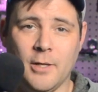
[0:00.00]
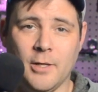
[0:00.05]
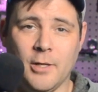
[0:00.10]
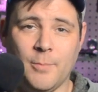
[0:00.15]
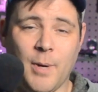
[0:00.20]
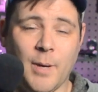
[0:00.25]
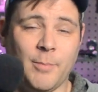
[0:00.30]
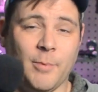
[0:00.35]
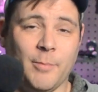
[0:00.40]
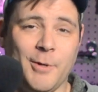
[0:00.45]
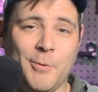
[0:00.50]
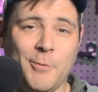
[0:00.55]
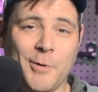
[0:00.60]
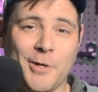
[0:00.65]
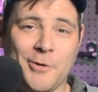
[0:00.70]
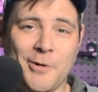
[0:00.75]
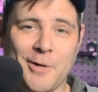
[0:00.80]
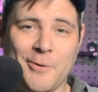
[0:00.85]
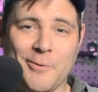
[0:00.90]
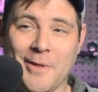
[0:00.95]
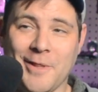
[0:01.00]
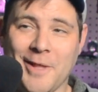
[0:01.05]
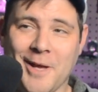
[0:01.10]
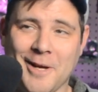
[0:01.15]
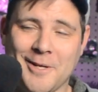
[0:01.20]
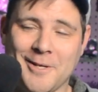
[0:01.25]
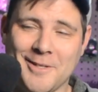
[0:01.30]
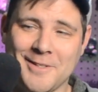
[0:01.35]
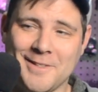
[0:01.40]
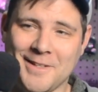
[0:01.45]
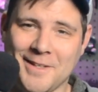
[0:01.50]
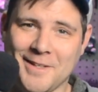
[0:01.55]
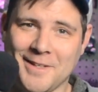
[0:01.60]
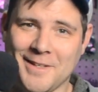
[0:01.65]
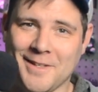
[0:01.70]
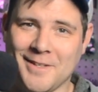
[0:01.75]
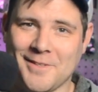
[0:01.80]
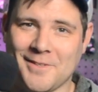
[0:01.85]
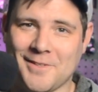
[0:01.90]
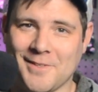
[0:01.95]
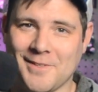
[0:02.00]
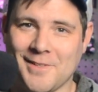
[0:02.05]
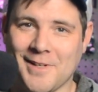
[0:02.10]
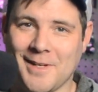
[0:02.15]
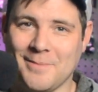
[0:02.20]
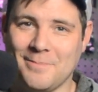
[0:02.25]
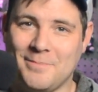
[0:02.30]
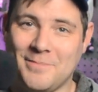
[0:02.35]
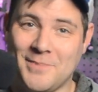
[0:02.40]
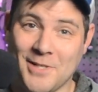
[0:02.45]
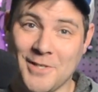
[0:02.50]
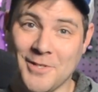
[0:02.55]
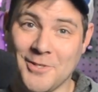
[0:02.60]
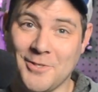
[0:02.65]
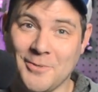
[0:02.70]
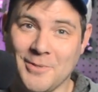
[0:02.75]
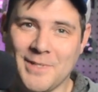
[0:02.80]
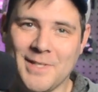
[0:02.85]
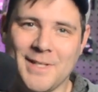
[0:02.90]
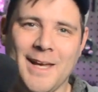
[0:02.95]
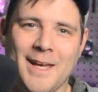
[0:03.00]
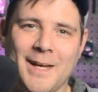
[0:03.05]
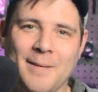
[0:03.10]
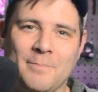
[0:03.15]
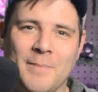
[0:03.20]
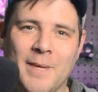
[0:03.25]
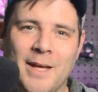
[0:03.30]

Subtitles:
You're probably wondering where that content is, because I didn't do it today.